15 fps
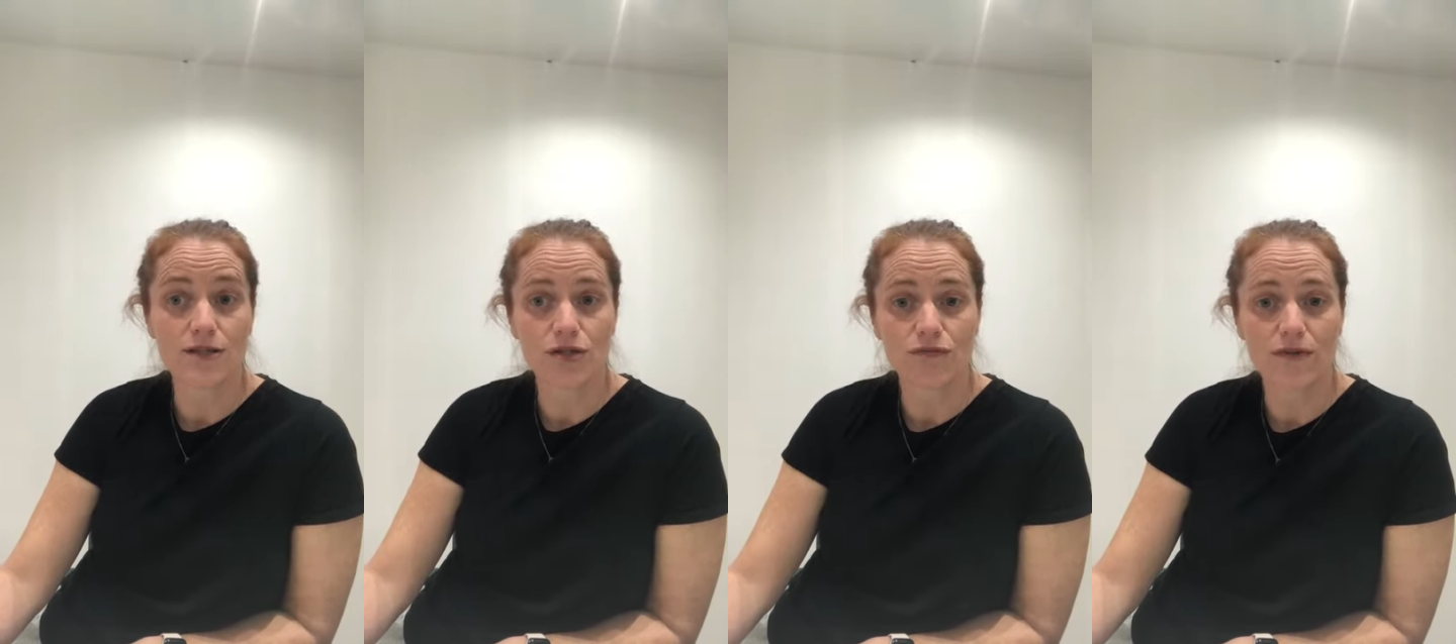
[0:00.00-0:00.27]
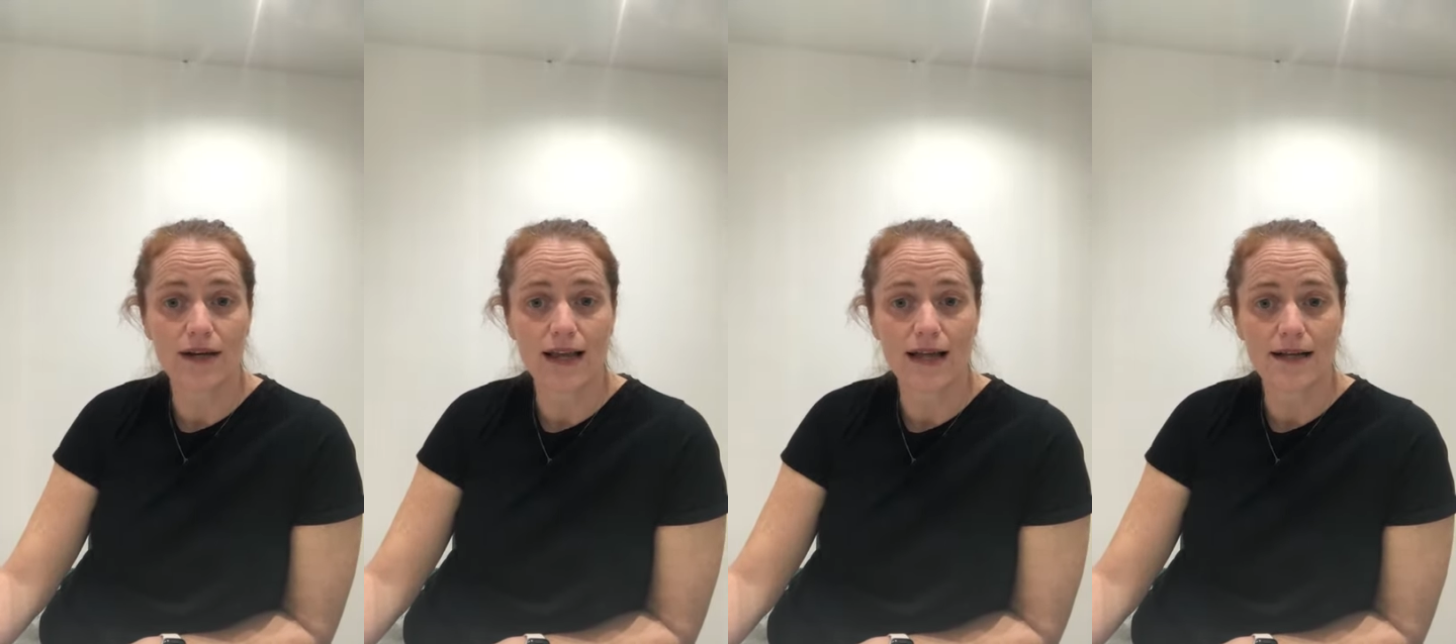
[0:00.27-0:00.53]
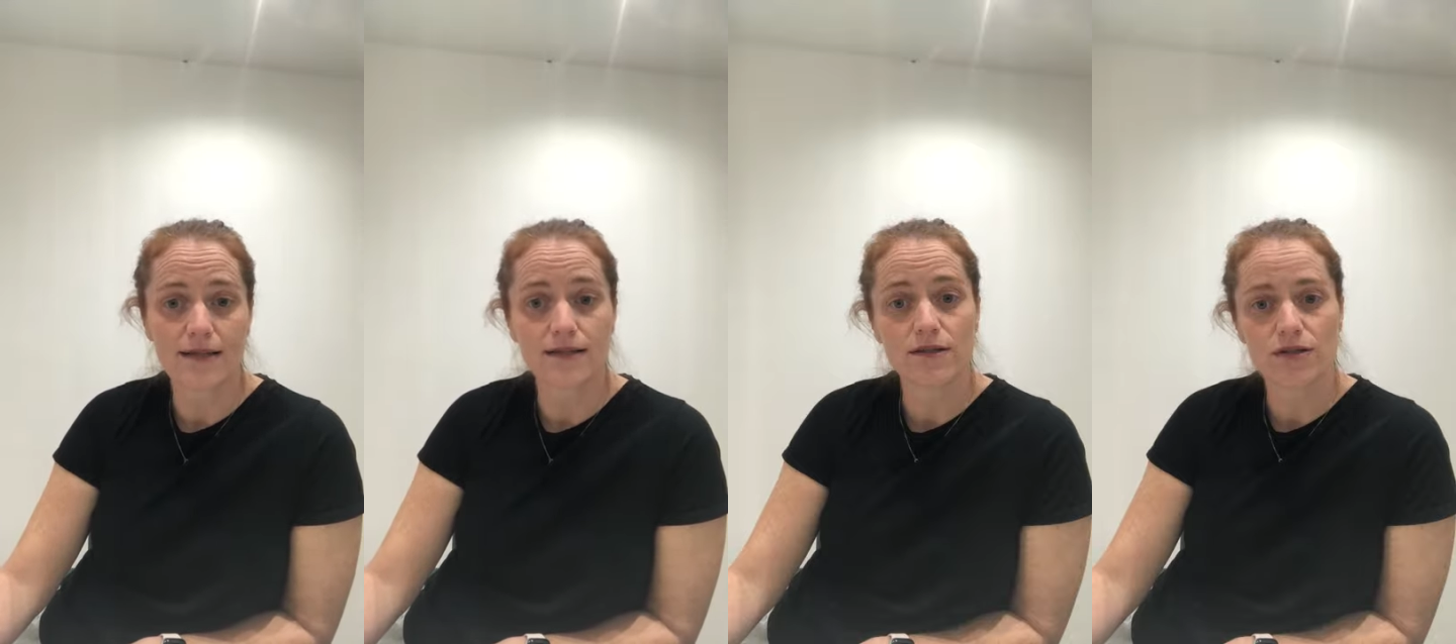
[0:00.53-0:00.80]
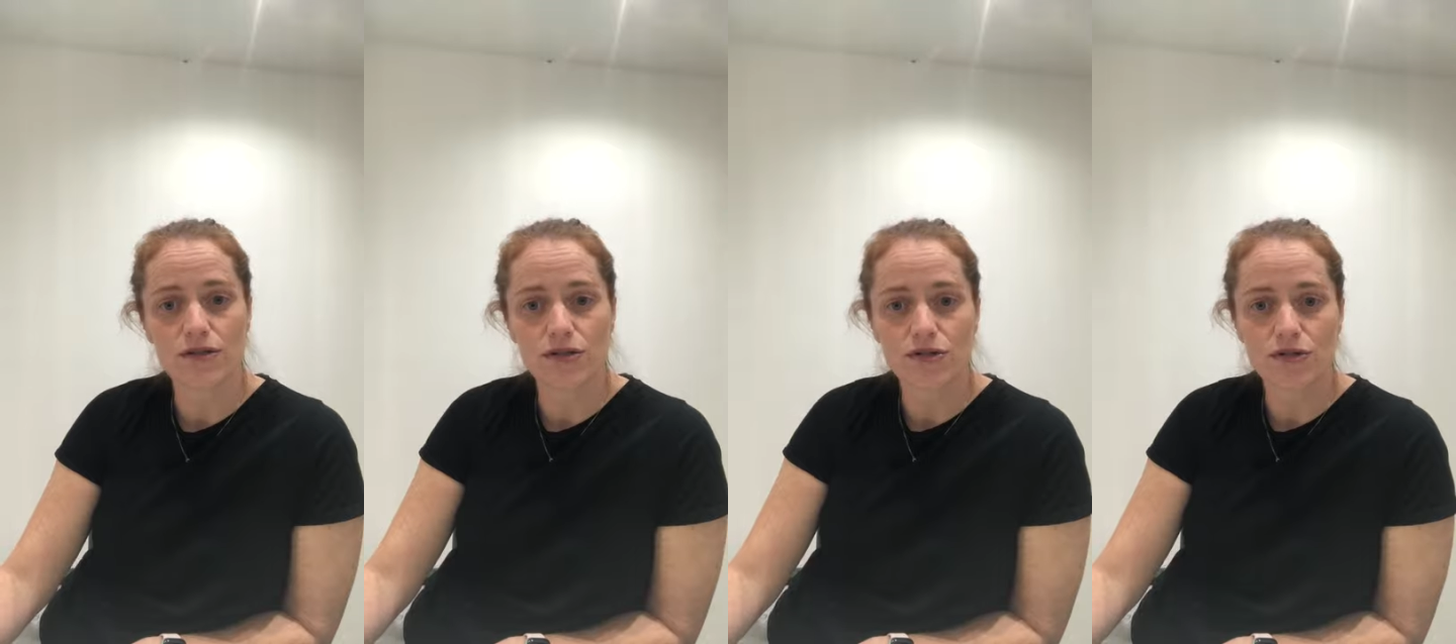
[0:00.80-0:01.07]
to relax and
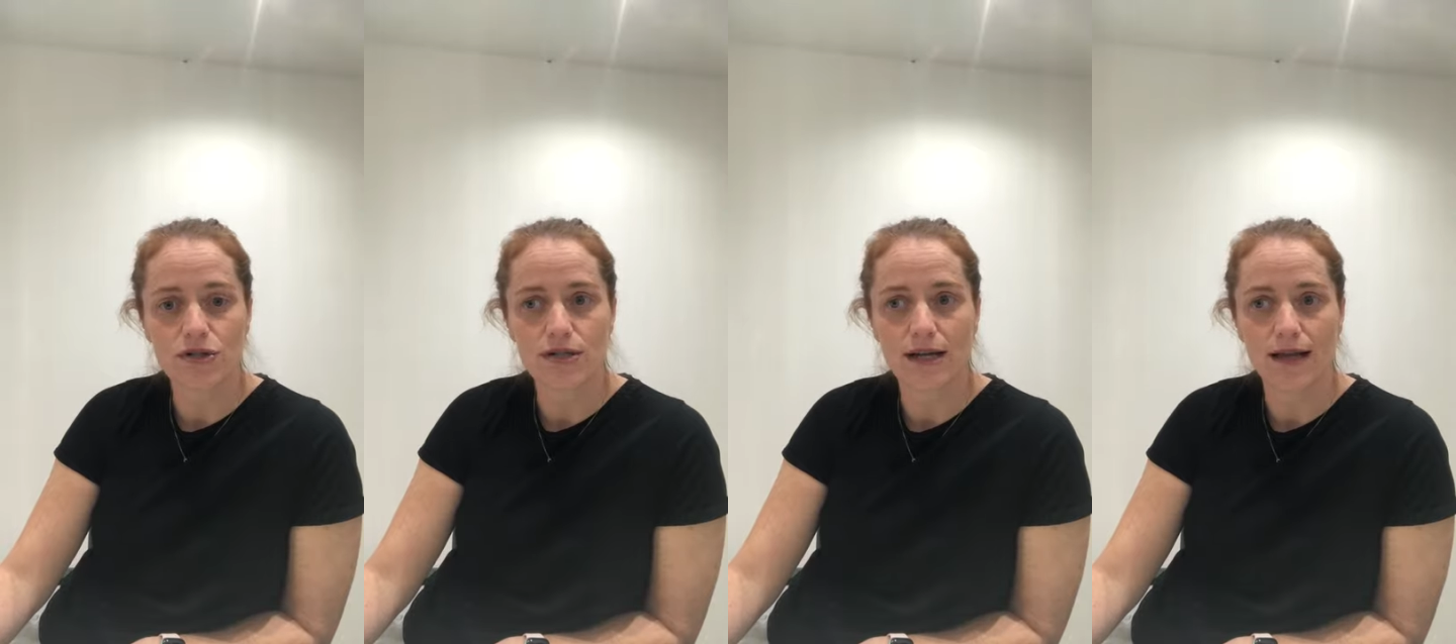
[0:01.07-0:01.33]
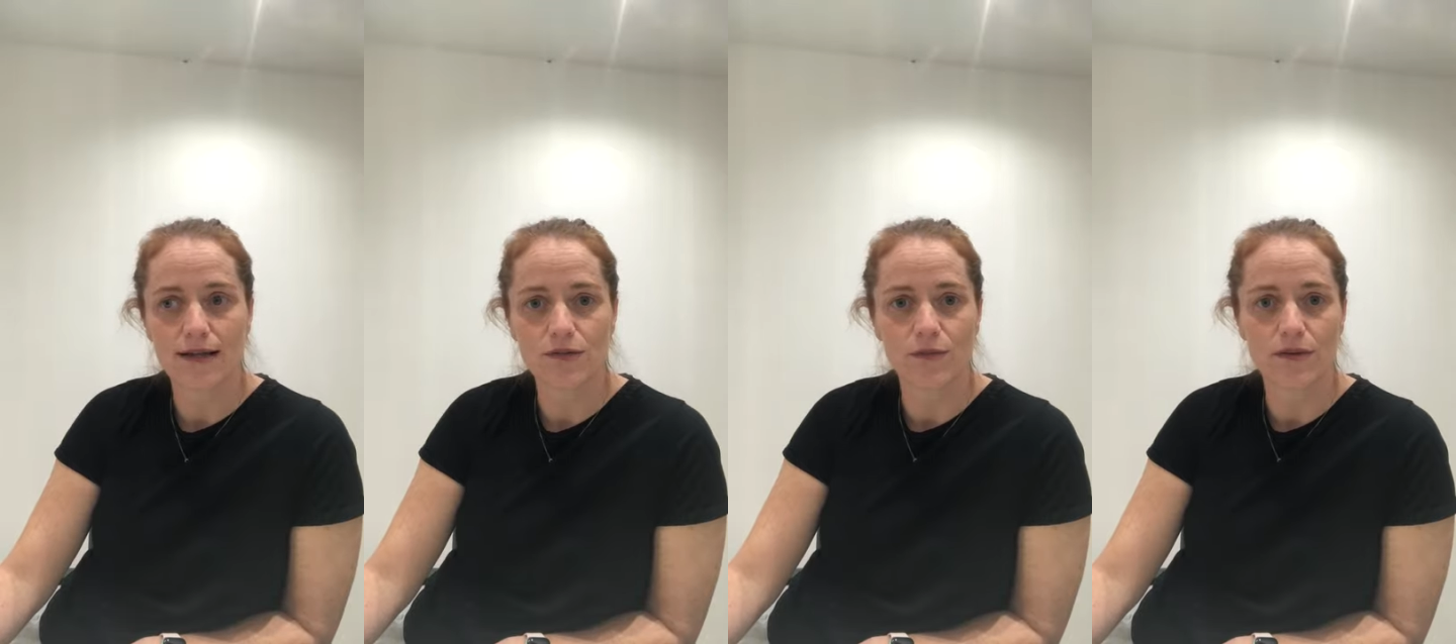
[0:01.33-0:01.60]
to socialise